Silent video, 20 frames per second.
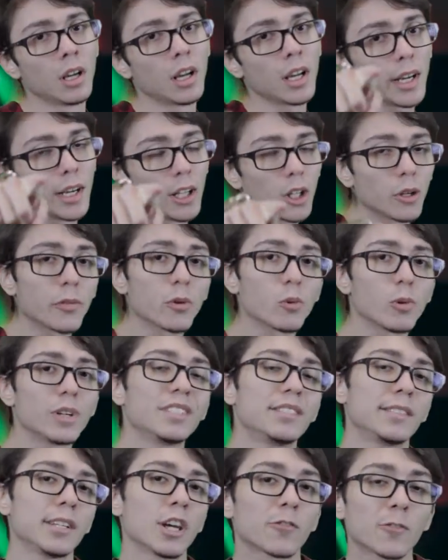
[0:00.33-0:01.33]
Hello everyone,
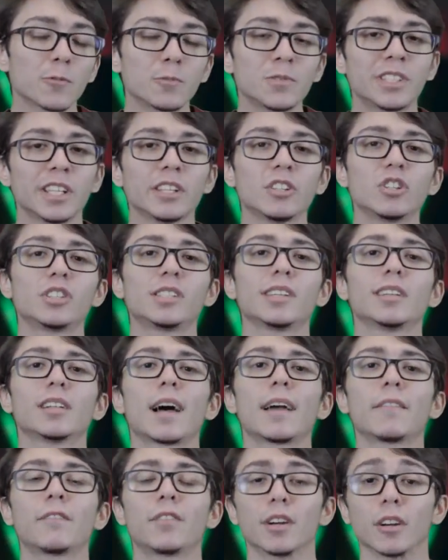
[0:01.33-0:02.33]
Derek from
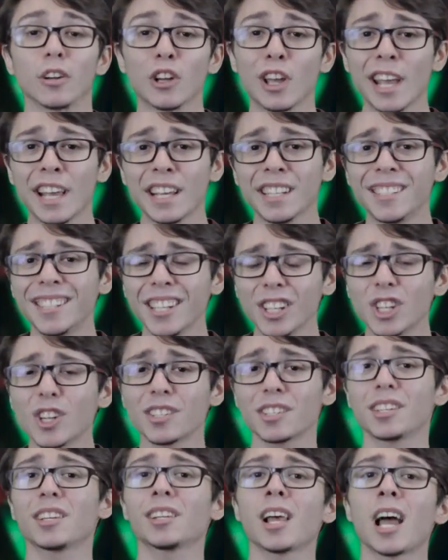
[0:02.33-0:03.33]
CJCLife here.
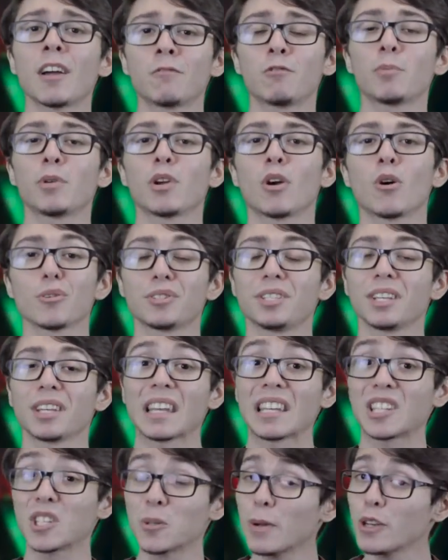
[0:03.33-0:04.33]
CJCLife will be hosting
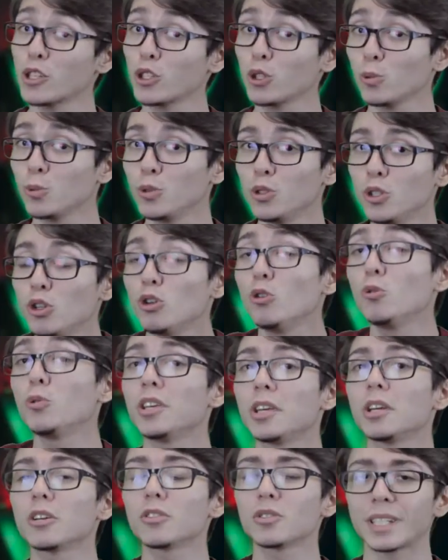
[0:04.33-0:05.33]
a special New
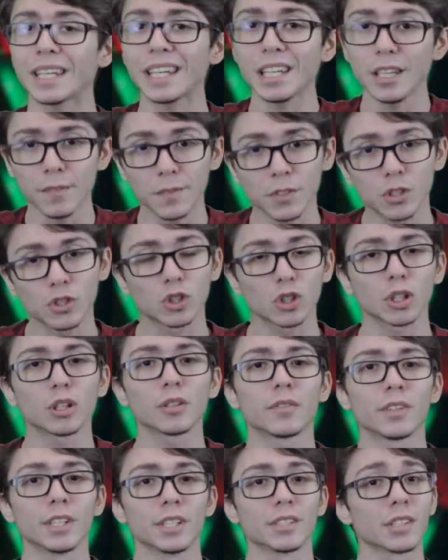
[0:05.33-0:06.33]
Year's Eve
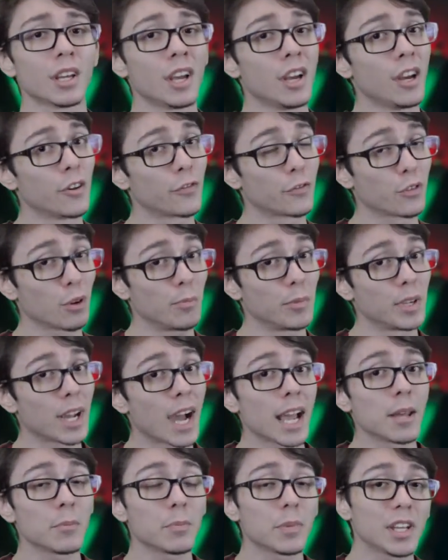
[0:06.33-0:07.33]
service from
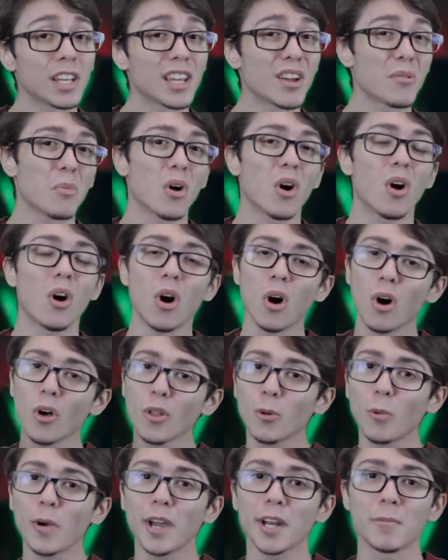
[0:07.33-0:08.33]
9 p.m. all the
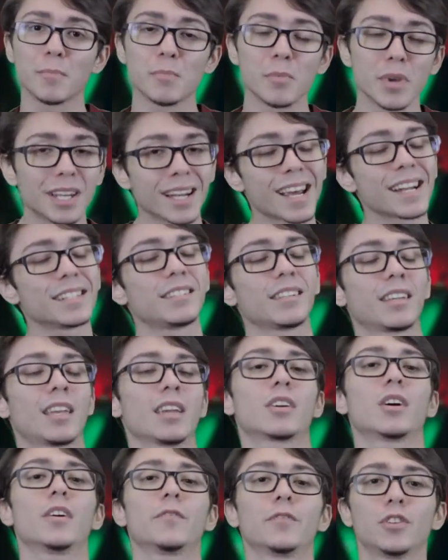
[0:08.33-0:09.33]
way to midnight to kick
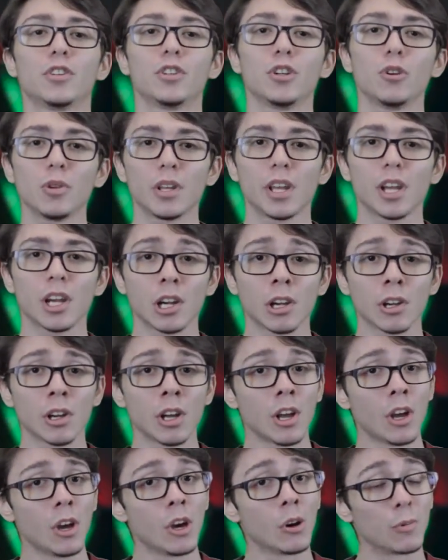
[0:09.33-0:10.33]
off the new year.
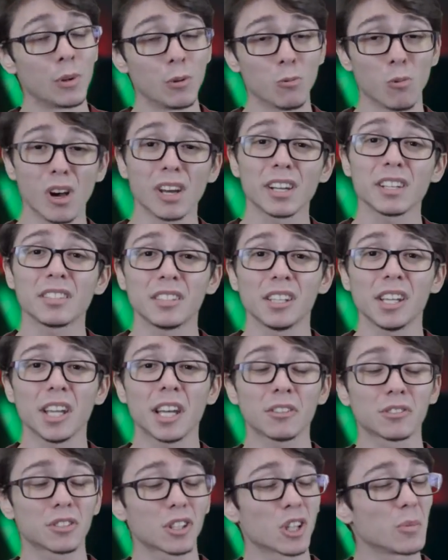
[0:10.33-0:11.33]
We want to see you.
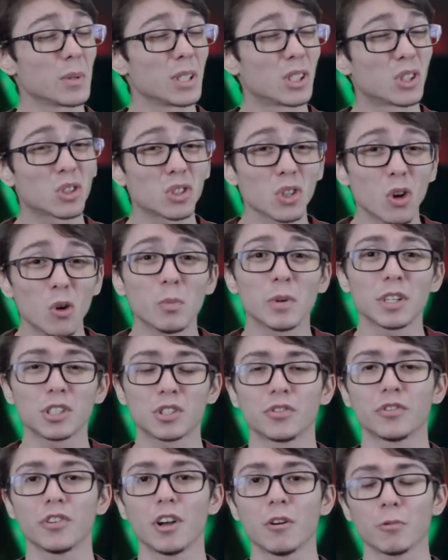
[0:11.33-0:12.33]
It's going to be so much fun.